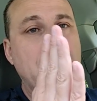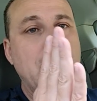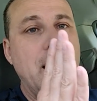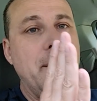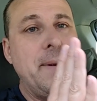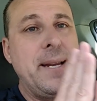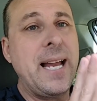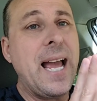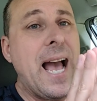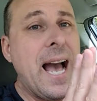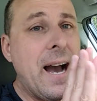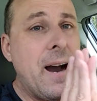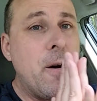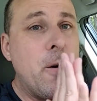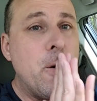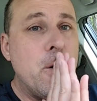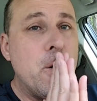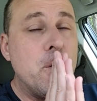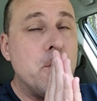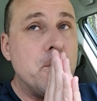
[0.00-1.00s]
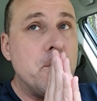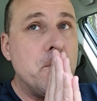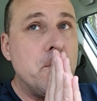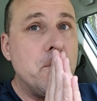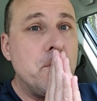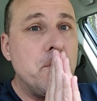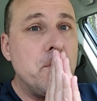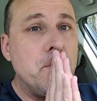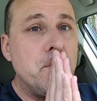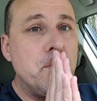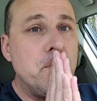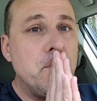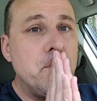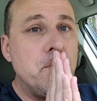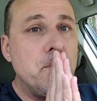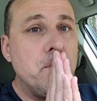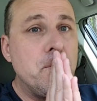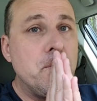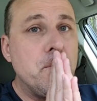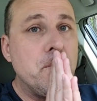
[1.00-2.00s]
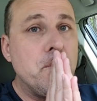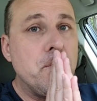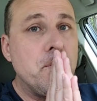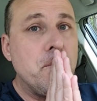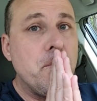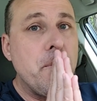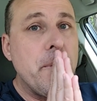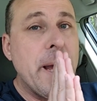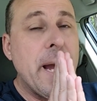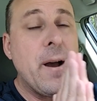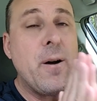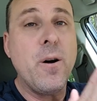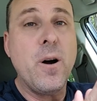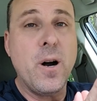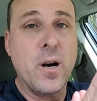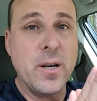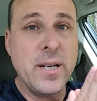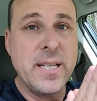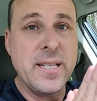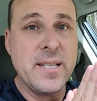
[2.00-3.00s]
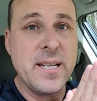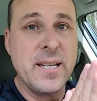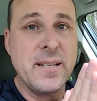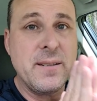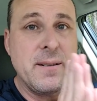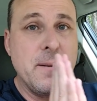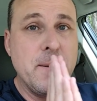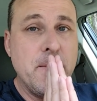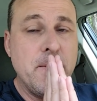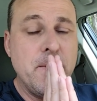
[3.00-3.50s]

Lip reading: I mean, how hard is it?